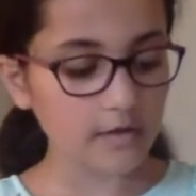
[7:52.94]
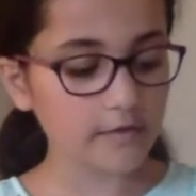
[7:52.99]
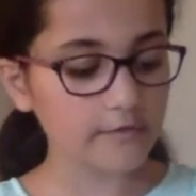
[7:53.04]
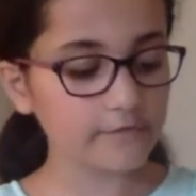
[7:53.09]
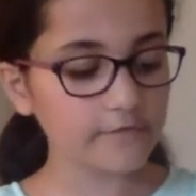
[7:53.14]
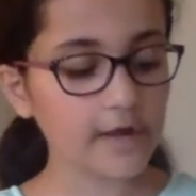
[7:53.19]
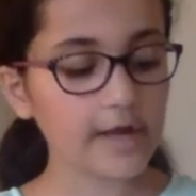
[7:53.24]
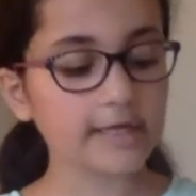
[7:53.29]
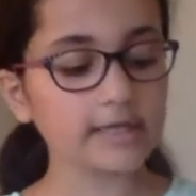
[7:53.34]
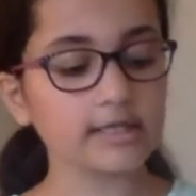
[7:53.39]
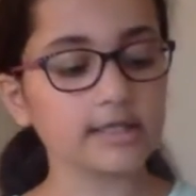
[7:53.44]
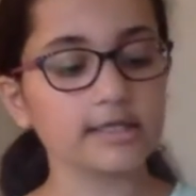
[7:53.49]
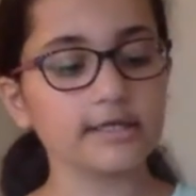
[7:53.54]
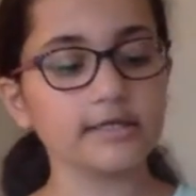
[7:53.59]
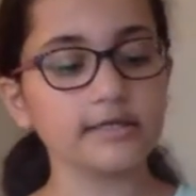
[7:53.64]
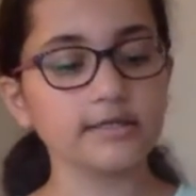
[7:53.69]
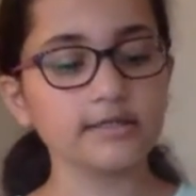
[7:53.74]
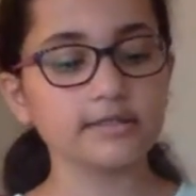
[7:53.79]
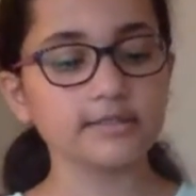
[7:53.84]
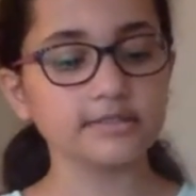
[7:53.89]

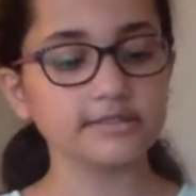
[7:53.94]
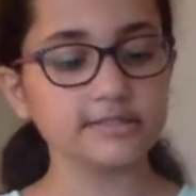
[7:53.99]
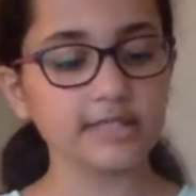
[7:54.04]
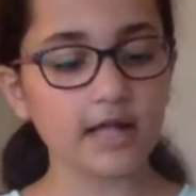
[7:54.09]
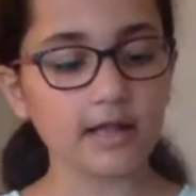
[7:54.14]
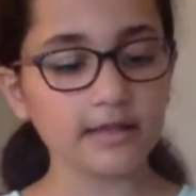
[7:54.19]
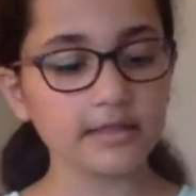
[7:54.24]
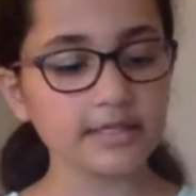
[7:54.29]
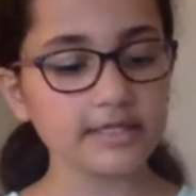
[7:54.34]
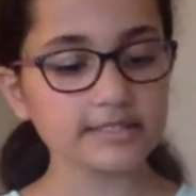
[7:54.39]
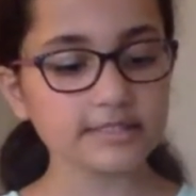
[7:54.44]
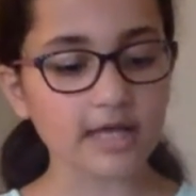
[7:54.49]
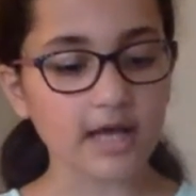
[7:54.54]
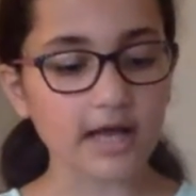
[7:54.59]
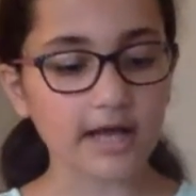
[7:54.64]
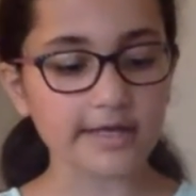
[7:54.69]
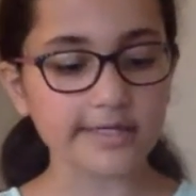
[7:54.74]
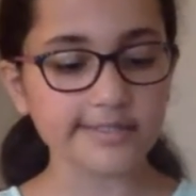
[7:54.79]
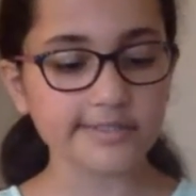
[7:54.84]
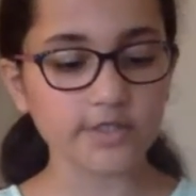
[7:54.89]
Finally, Dahlia's
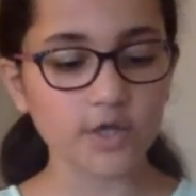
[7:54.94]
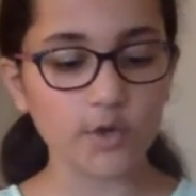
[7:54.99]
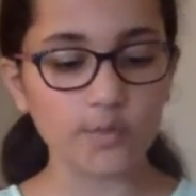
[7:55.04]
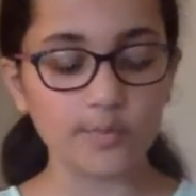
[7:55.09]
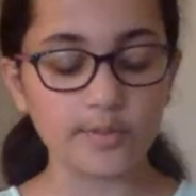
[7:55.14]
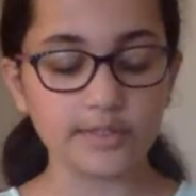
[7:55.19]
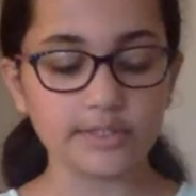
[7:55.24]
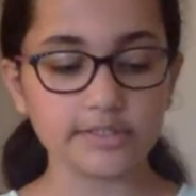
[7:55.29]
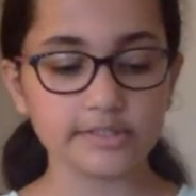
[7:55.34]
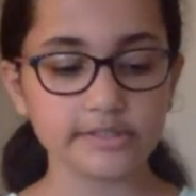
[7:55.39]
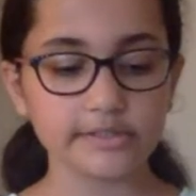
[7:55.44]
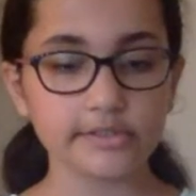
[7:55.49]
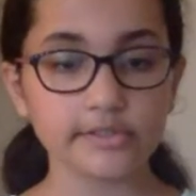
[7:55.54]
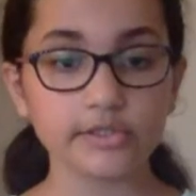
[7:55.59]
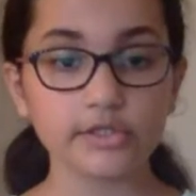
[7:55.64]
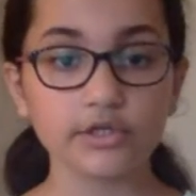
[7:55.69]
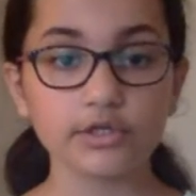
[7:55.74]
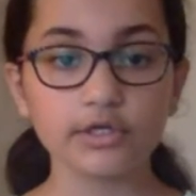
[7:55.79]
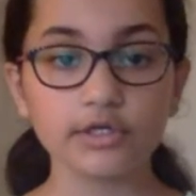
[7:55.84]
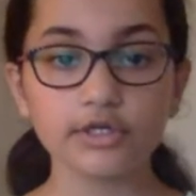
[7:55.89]
eyes opened.
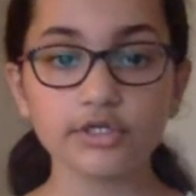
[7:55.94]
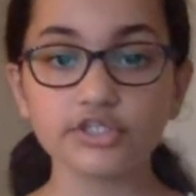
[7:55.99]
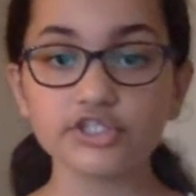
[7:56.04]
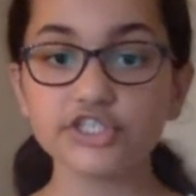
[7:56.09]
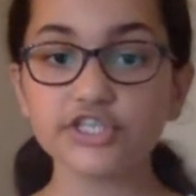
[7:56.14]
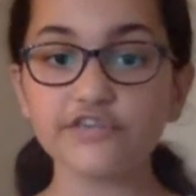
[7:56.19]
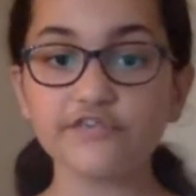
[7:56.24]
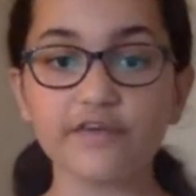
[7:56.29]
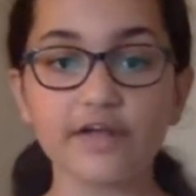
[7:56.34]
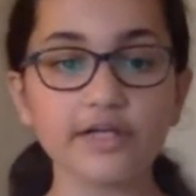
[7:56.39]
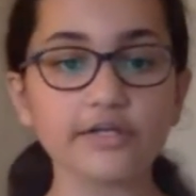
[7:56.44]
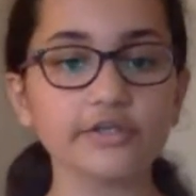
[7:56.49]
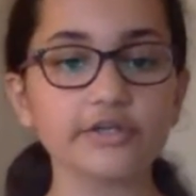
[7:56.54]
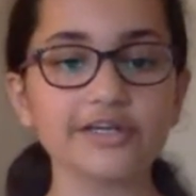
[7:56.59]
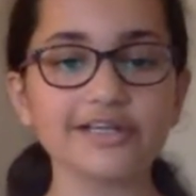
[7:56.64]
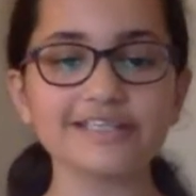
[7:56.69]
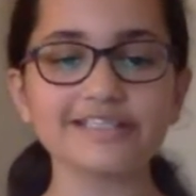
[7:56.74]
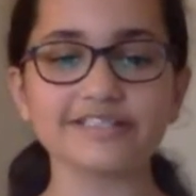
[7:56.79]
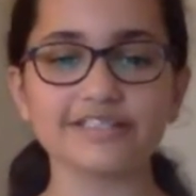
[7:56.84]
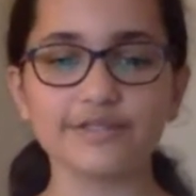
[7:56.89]
She felt
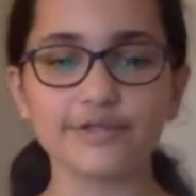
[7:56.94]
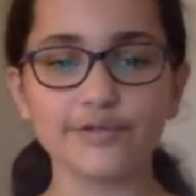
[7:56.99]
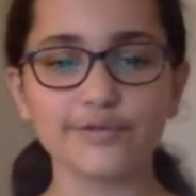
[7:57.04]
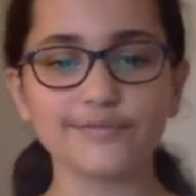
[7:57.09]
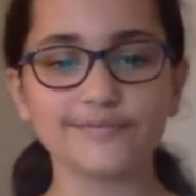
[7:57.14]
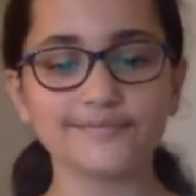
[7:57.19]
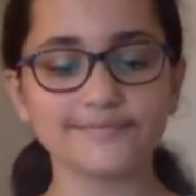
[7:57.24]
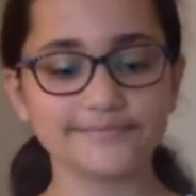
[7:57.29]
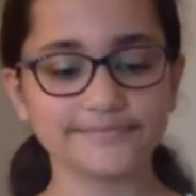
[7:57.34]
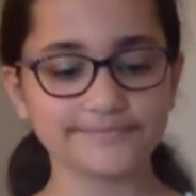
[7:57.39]
good as new.